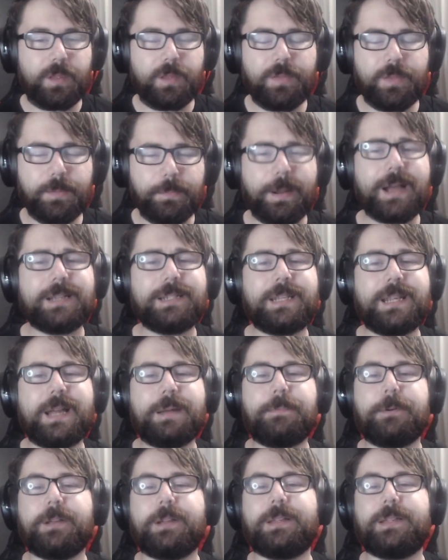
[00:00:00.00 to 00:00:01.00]
the box
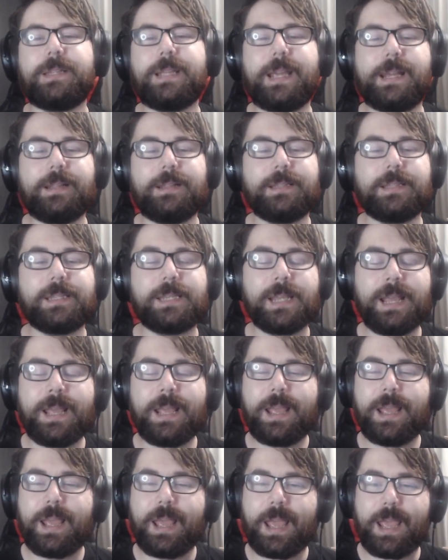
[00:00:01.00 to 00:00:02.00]
topper contains
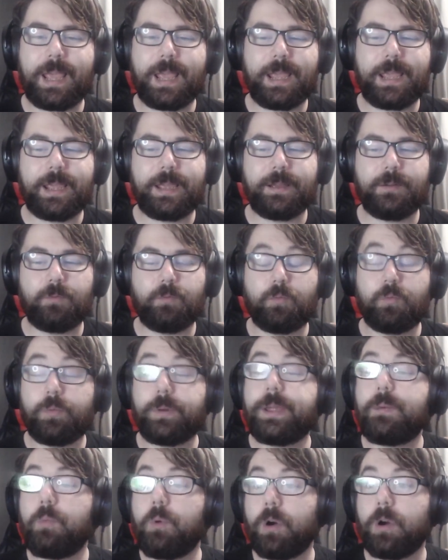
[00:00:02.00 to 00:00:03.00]
a
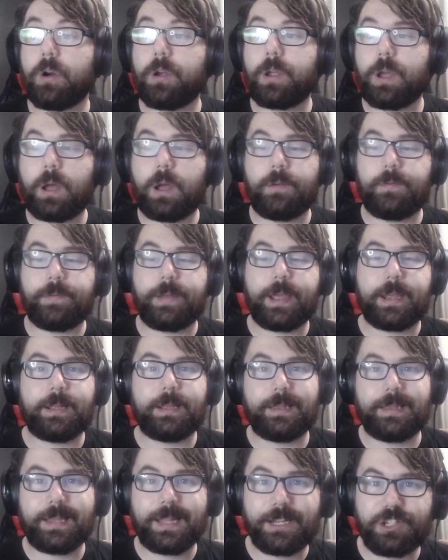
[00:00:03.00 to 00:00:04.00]
rework of a
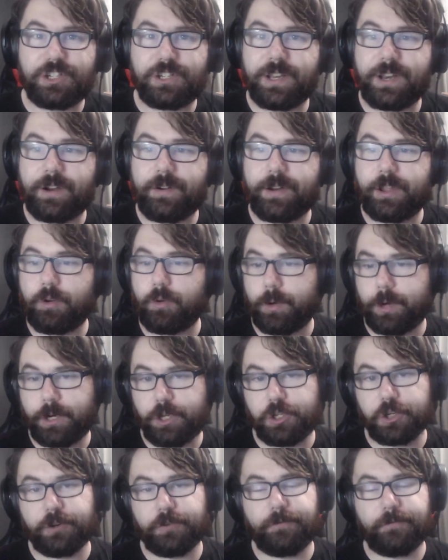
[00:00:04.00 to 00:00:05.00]
legendary
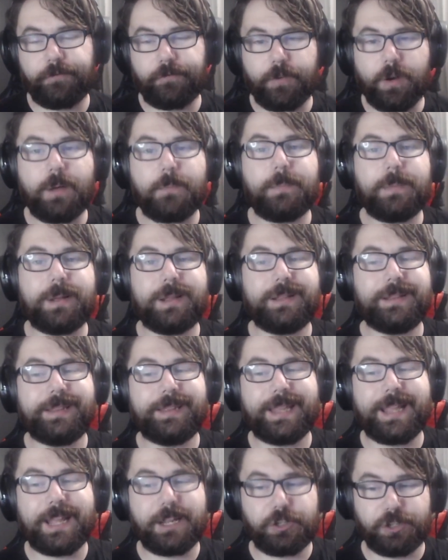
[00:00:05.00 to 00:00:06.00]
creature from
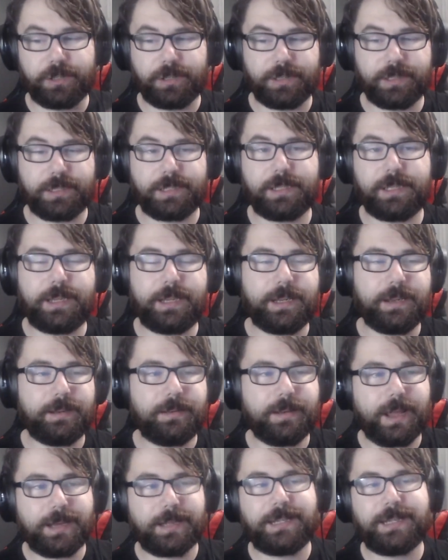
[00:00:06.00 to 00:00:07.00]
Legends, the
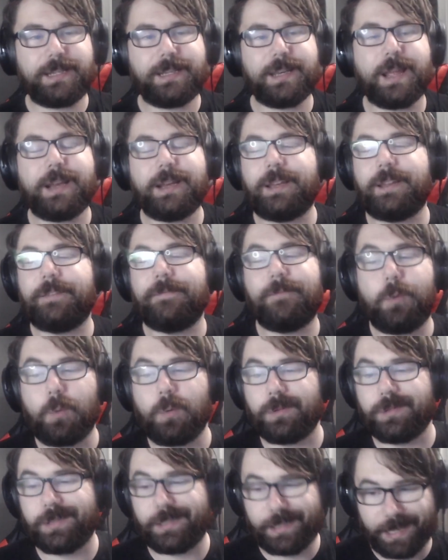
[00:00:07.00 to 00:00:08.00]

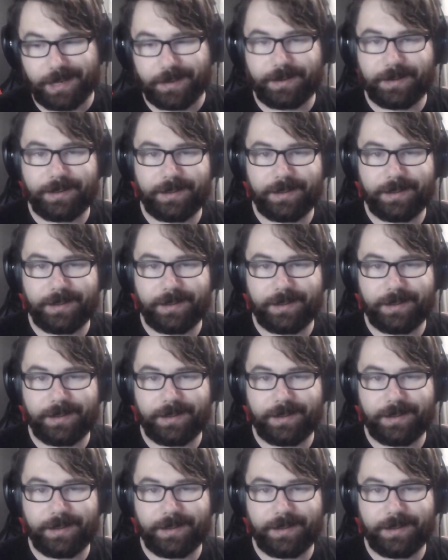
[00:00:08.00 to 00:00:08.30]
1994 set.